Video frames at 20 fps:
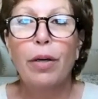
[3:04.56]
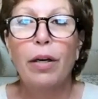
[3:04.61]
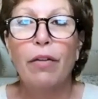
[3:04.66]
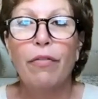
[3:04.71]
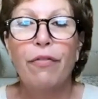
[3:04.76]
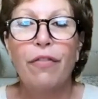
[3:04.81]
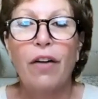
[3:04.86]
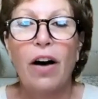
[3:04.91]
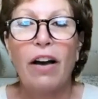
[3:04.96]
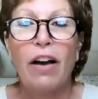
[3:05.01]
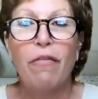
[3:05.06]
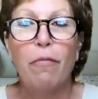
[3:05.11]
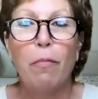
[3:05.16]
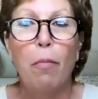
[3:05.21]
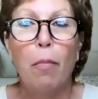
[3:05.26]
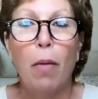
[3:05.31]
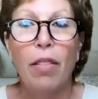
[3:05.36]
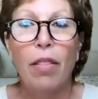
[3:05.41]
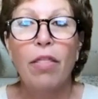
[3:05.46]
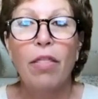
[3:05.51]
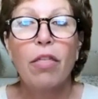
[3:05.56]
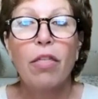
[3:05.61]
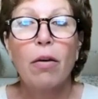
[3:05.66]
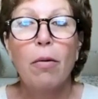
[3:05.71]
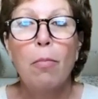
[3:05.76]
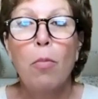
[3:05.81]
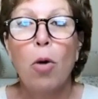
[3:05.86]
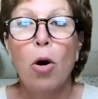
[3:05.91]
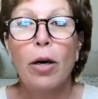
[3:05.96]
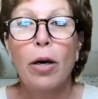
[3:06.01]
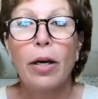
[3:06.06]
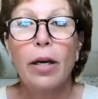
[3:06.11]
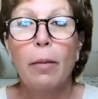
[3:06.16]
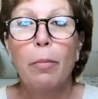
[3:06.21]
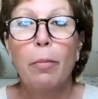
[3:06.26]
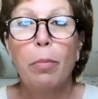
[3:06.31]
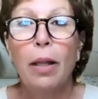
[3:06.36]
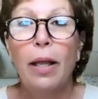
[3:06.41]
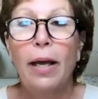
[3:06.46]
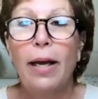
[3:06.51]
to 5 month marketing
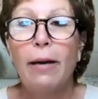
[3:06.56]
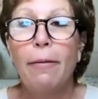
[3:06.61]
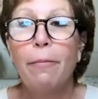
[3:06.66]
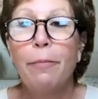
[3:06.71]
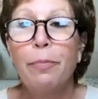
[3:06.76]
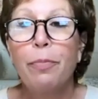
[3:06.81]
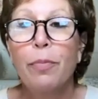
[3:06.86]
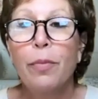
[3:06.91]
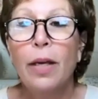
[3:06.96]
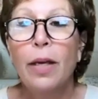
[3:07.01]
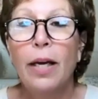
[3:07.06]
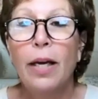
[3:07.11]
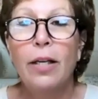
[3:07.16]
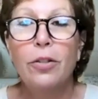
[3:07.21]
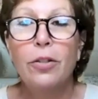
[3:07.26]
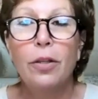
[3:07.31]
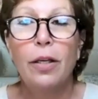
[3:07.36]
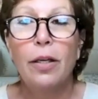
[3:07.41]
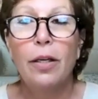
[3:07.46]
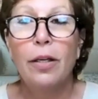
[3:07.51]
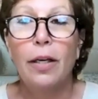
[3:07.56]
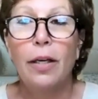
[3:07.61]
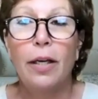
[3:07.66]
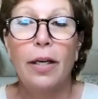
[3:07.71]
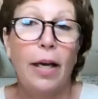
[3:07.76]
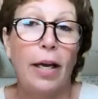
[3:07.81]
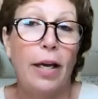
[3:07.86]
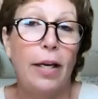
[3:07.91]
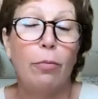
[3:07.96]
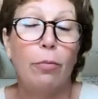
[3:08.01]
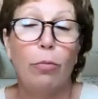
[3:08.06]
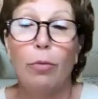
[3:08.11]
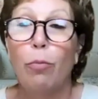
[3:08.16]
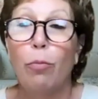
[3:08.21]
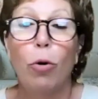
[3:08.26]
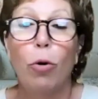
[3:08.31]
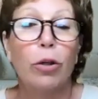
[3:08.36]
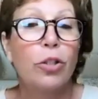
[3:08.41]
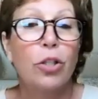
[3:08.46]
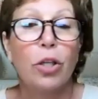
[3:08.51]
plan, and it would
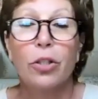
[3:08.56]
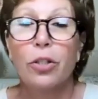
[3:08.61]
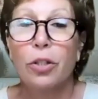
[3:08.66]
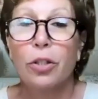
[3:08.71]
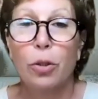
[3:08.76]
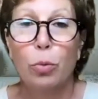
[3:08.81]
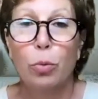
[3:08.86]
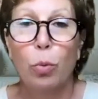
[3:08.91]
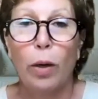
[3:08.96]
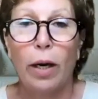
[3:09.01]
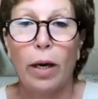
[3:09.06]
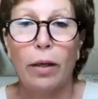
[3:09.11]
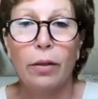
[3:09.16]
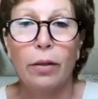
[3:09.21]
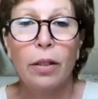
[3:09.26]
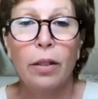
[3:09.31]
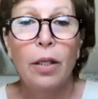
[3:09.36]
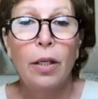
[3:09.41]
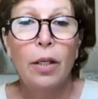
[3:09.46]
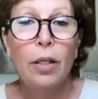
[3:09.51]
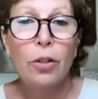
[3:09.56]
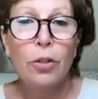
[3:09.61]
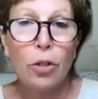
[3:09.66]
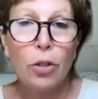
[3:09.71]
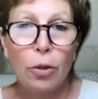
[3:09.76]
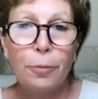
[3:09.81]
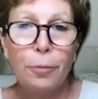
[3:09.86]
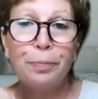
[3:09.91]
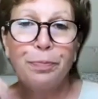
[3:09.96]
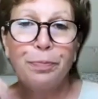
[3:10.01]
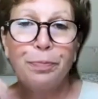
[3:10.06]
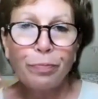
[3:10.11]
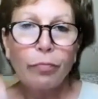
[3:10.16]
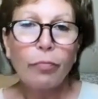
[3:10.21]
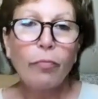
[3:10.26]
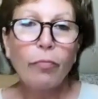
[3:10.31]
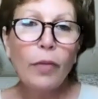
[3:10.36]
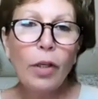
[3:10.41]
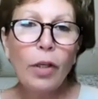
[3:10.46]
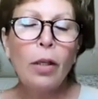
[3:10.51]
work just as well. So
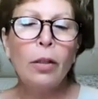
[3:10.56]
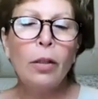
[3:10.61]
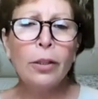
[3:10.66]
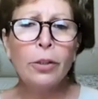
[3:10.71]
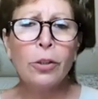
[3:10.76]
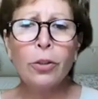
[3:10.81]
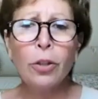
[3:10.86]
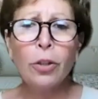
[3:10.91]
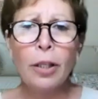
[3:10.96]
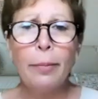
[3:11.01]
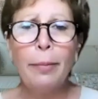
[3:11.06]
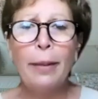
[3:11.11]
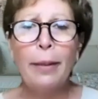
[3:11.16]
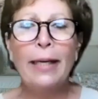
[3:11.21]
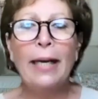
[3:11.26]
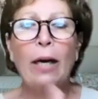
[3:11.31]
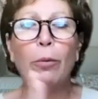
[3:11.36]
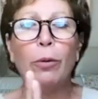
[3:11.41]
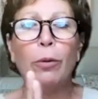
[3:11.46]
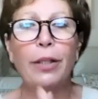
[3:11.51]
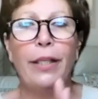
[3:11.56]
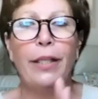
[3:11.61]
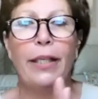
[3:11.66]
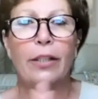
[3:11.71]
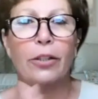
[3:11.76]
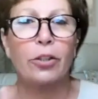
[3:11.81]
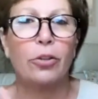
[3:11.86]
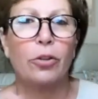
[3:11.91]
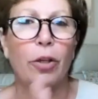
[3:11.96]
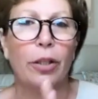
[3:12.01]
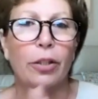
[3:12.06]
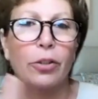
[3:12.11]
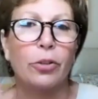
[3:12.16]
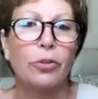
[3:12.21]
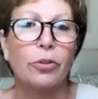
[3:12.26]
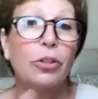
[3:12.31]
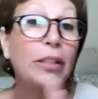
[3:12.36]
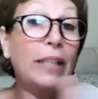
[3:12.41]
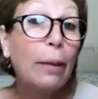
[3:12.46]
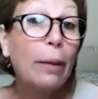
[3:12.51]
let's talk about how we're going to get started. So
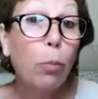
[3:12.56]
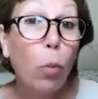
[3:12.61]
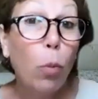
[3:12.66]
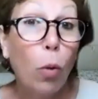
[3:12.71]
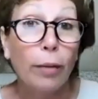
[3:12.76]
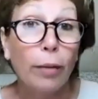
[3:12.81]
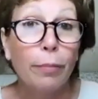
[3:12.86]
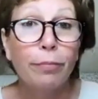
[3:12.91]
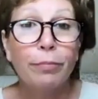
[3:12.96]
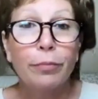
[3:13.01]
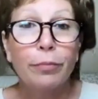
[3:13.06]
step one